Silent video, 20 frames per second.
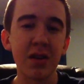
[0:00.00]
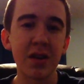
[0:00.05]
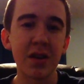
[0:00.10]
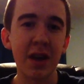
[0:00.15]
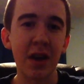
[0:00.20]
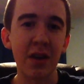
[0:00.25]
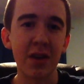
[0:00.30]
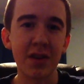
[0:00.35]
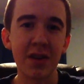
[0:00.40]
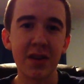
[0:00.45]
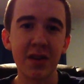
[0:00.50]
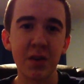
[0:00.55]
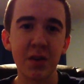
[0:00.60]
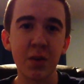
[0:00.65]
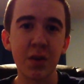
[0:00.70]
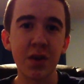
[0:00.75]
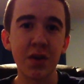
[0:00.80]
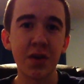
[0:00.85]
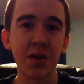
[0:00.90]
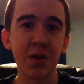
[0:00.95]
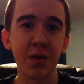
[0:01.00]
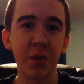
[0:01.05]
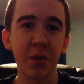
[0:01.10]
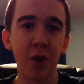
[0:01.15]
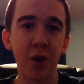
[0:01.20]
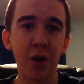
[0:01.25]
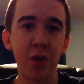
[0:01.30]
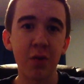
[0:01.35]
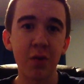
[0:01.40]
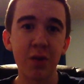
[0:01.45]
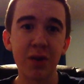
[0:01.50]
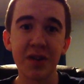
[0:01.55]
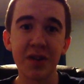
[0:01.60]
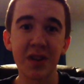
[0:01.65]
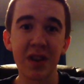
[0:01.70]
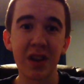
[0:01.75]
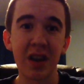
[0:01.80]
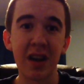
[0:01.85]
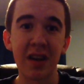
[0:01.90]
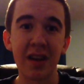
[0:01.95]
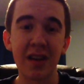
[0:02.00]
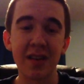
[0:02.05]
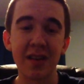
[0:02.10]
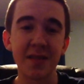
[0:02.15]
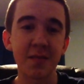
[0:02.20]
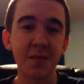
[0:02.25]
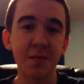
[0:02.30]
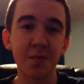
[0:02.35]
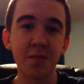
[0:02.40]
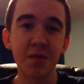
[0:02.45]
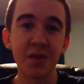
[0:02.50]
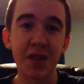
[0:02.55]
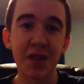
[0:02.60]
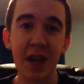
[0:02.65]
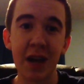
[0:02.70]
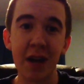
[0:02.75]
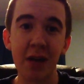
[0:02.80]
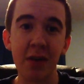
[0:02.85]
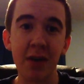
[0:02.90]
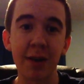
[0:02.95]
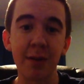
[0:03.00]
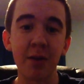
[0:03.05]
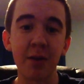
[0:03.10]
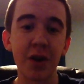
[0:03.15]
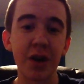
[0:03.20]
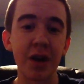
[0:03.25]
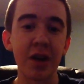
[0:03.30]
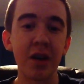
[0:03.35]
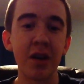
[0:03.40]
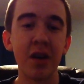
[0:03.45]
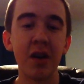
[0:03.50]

Galaxy S3 so far, which is a lot. That's staggering, really.